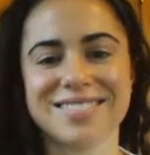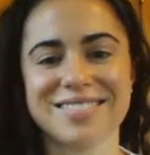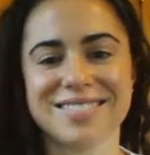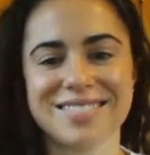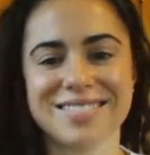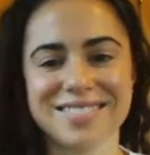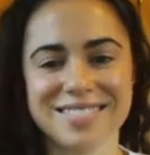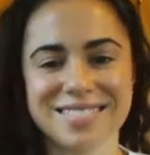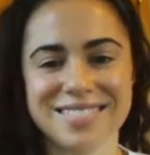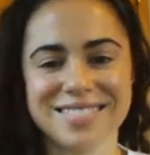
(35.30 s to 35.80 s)

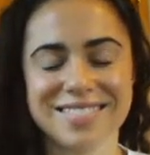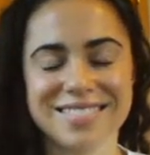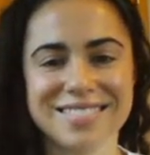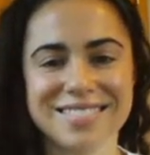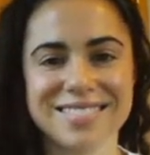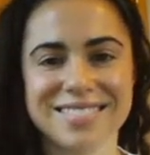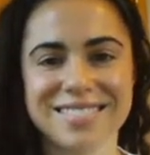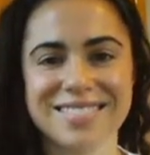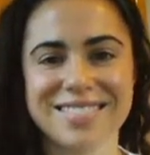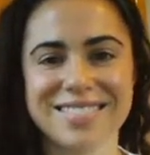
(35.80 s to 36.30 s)

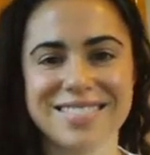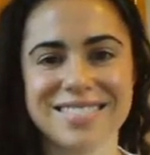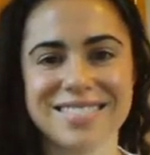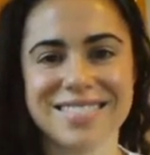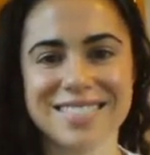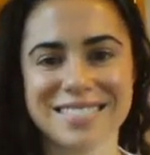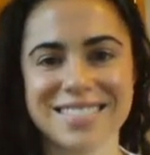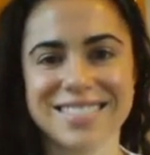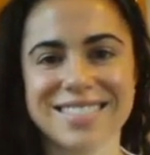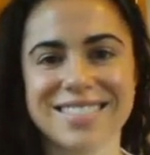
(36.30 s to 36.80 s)

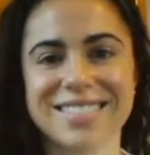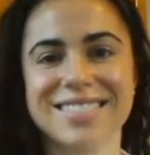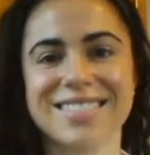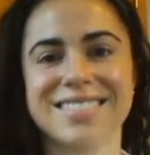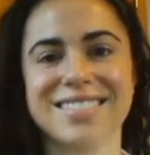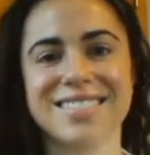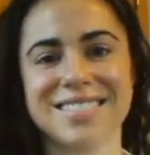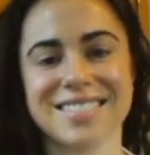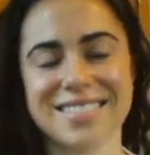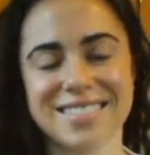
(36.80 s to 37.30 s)

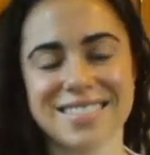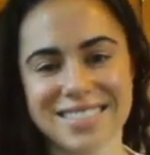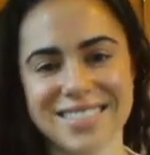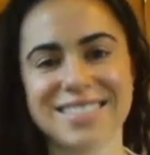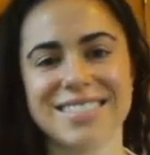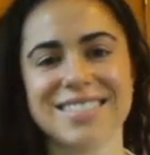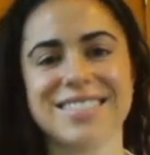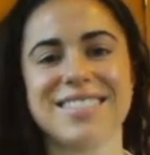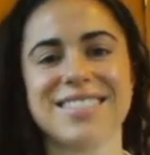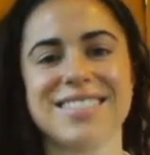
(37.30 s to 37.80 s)

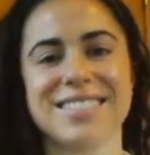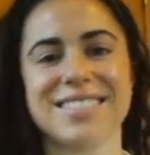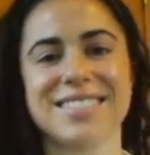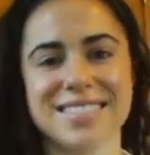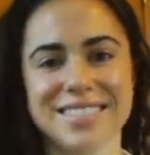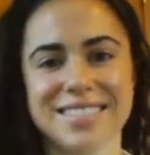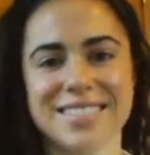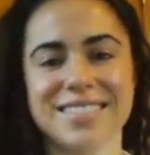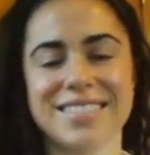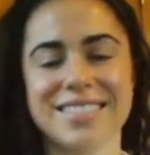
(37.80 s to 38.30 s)

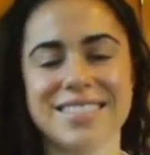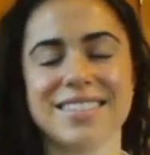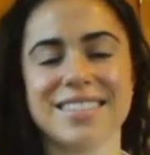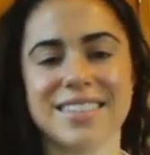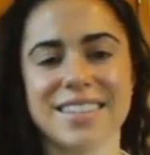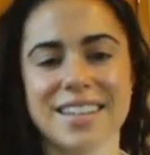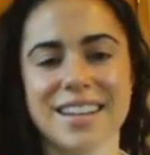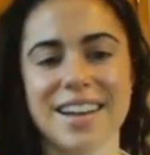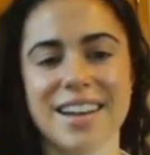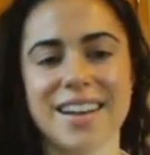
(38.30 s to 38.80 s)

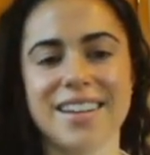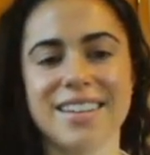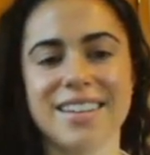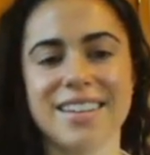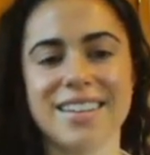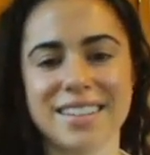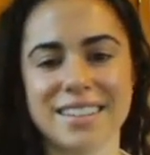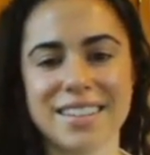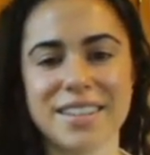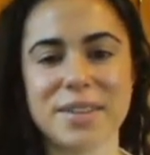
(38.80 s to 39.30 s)

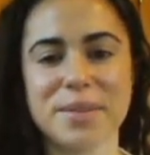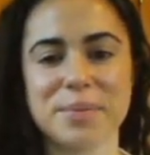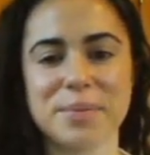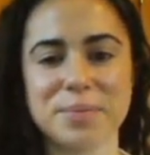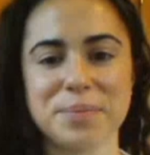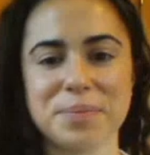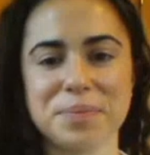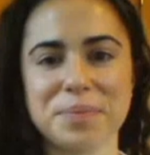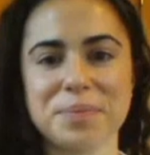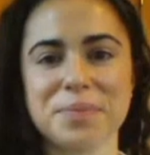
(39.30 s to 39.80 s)

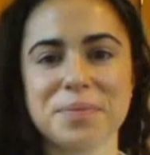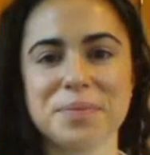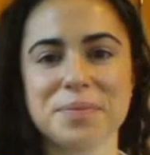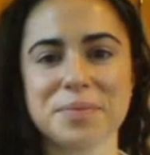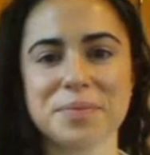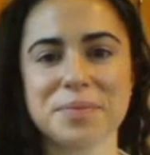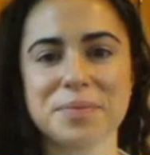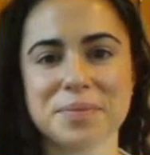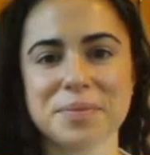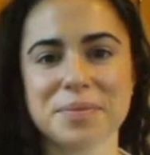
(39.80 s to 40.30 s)

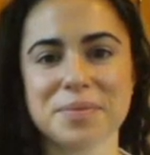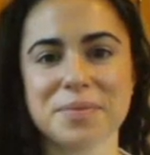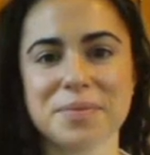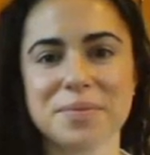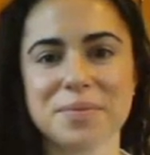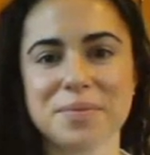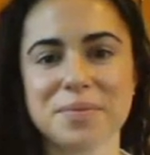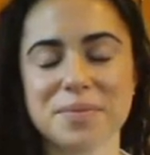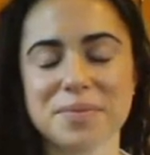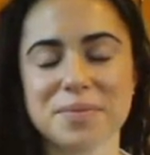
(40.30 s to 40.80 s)

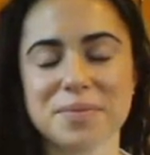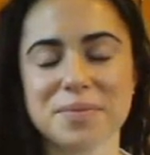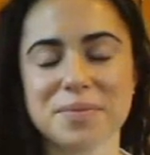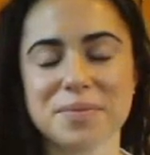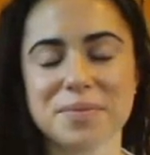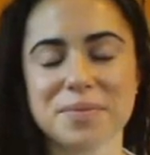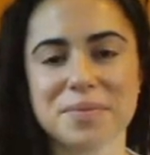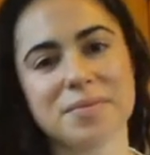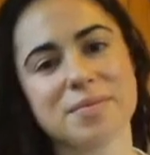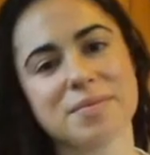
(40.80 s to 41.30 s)

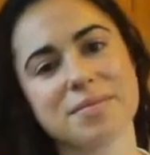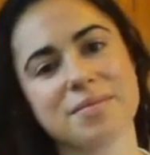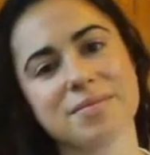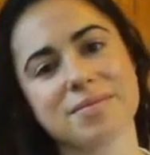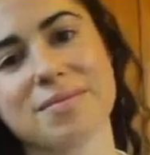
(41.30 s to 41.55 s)
(silent)